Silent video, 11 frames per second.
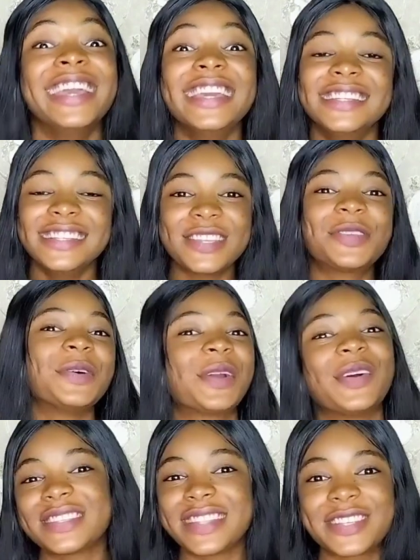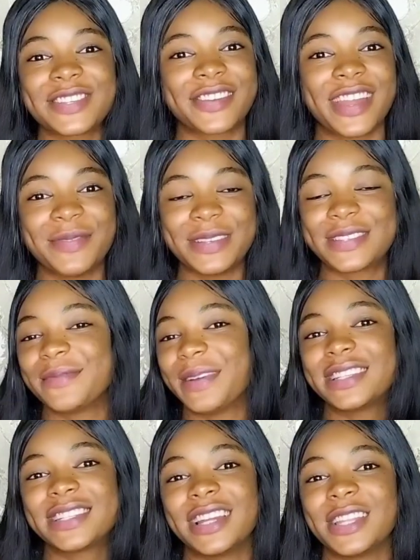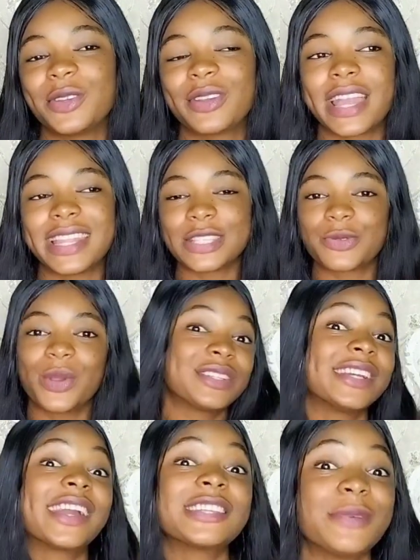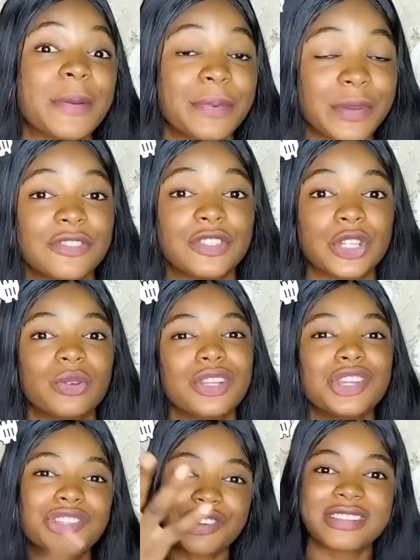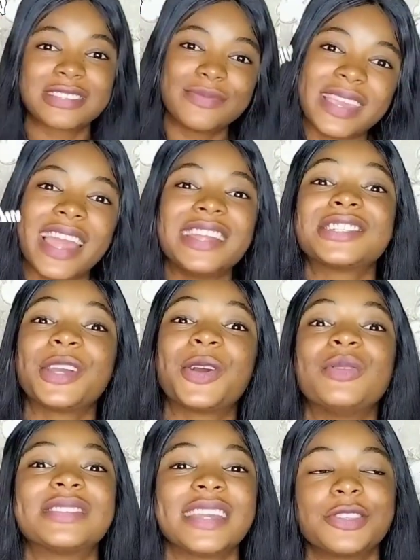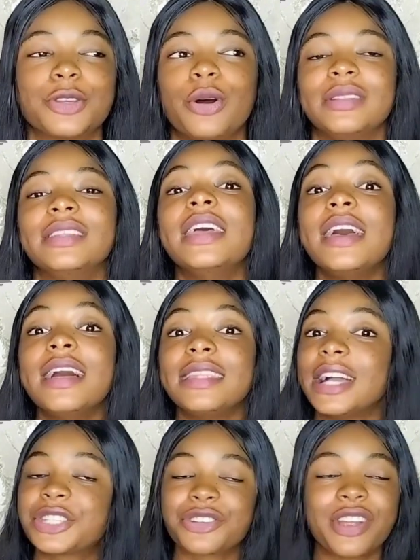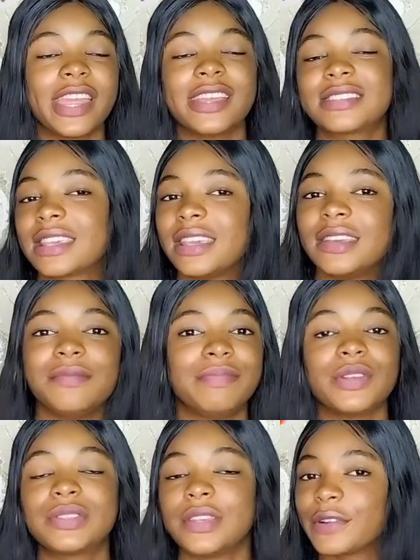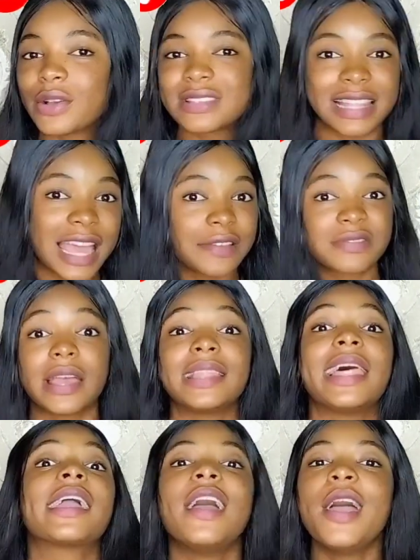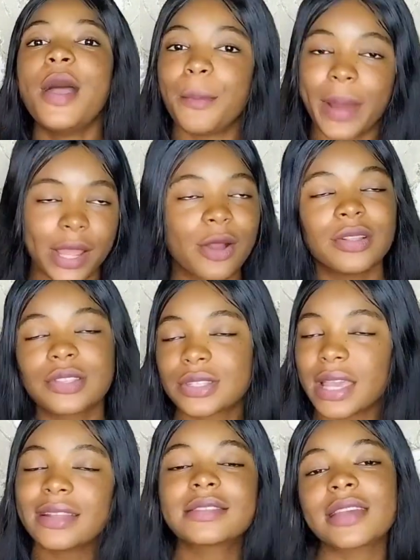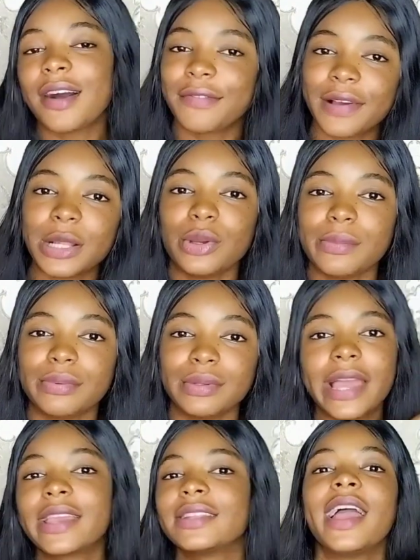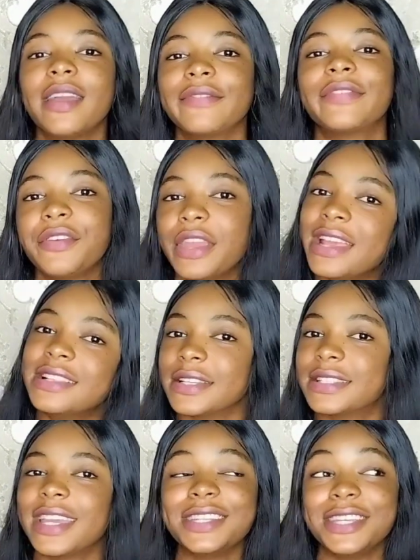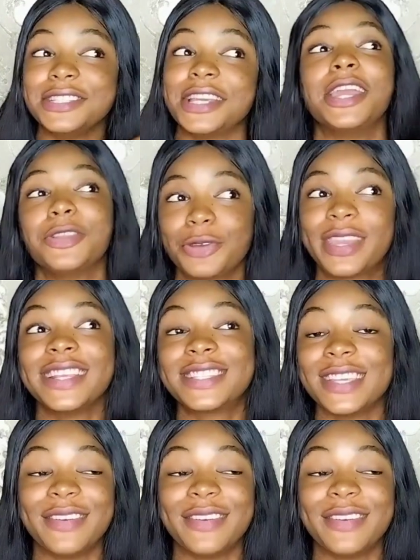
so consider subscribing to my channel you can as well check out my previous video trust me i share content on natural hair skin beauty vlogs lifestyle like my content are valuable like they are very entertaining they are educative and